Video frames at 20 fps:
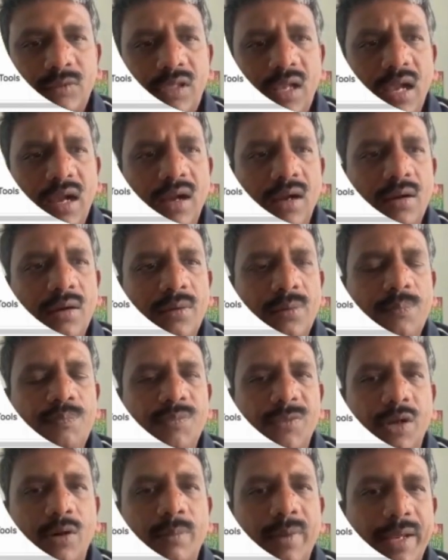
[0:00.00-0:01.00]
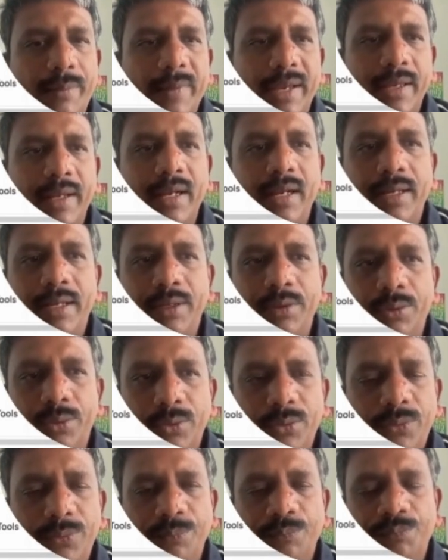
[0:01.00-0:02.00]
by migrating
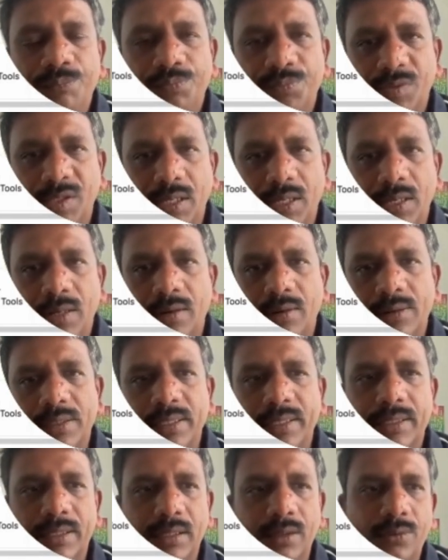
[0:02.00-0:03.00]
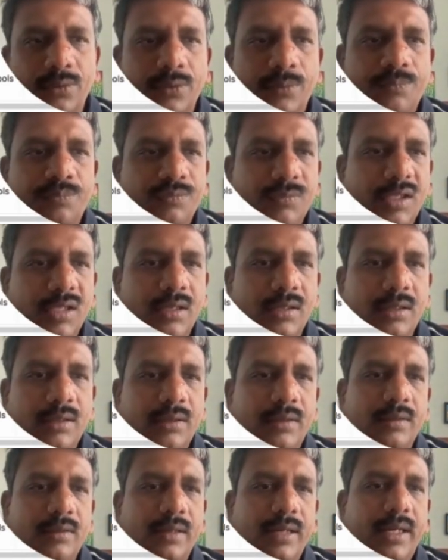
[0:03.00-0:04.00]
to the cloud,
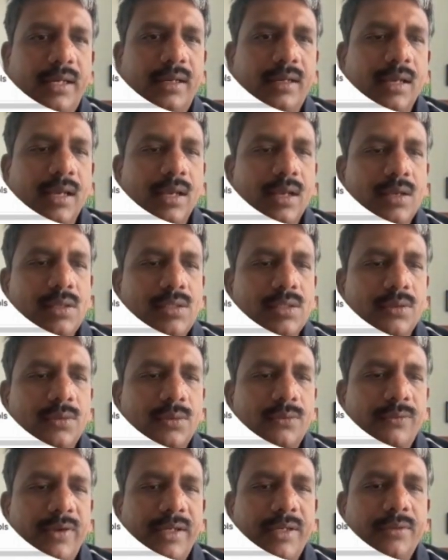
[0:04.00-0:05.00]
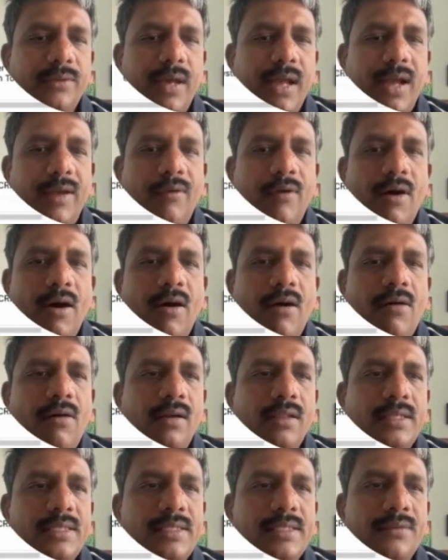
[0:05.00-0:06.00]
right? So when you have
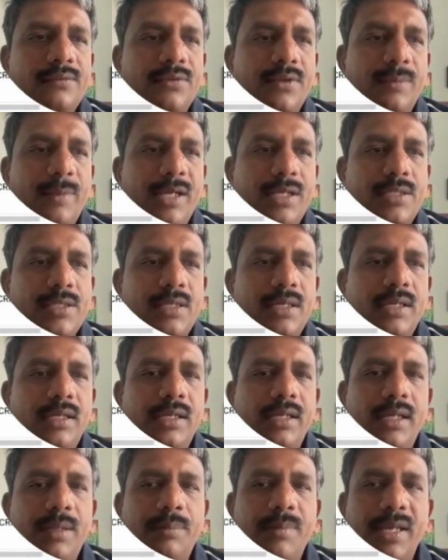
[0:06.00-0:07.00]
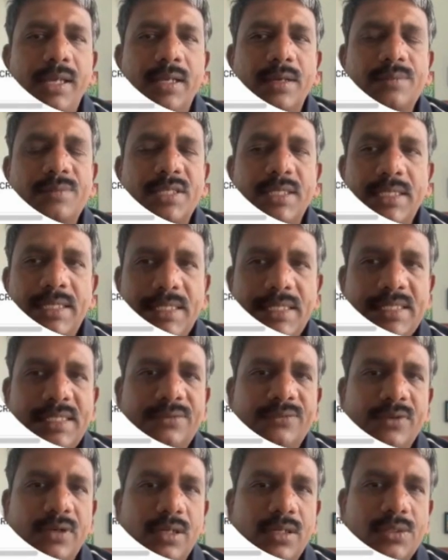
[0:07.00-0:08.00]
all this information, it becomes easy
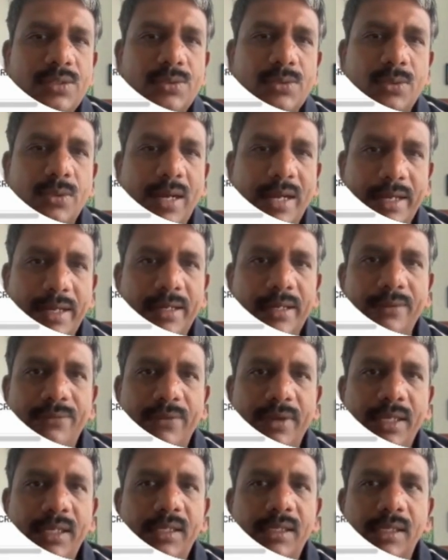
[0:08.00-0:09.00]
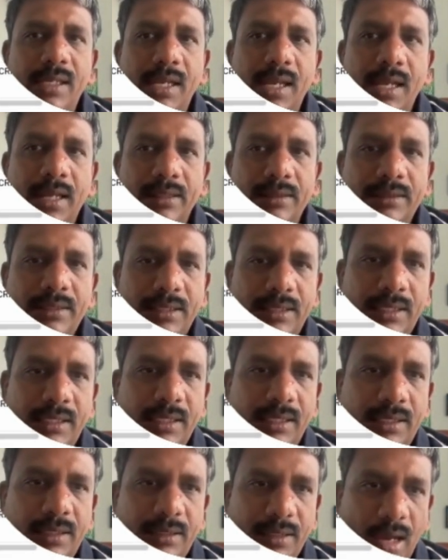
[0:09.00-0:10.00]
for us to identify
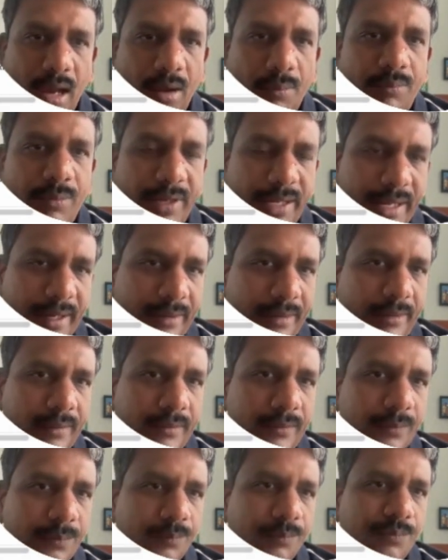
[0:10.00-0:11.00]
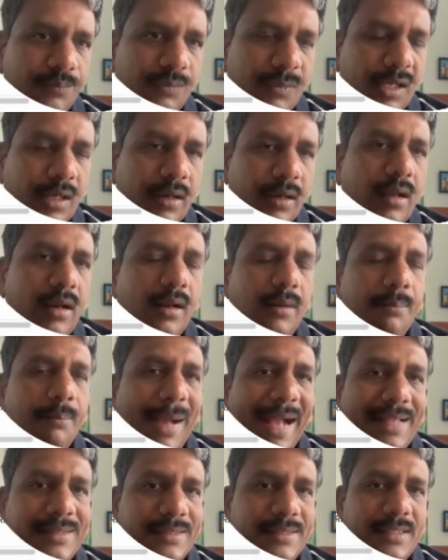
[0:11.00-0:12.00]
the top 10
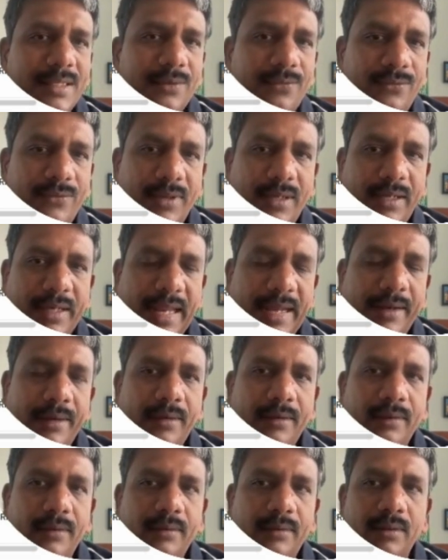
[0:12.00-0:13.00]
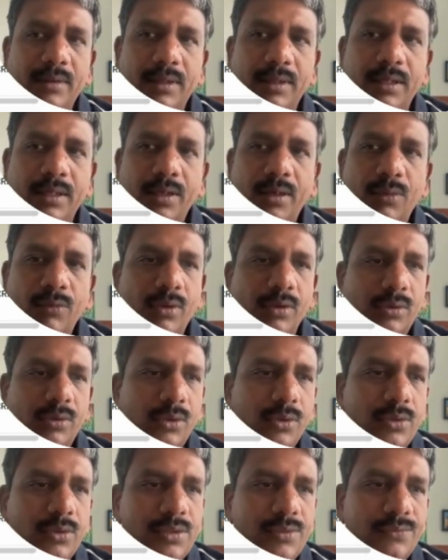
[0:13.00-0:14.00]
batches of 10
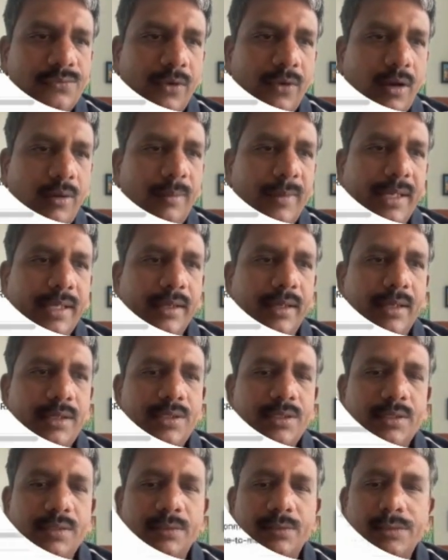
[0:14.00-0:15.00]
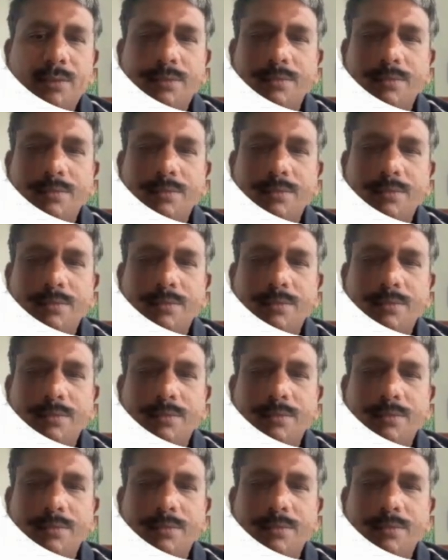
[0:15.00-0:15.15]
workloads for a migration.